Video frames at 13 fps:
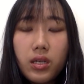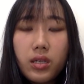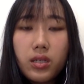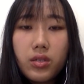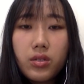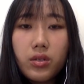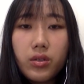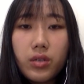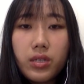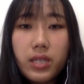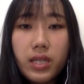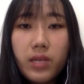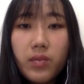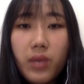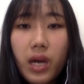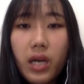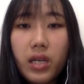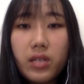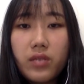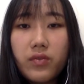So the second
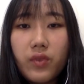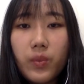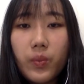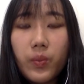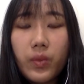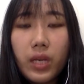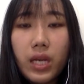part is from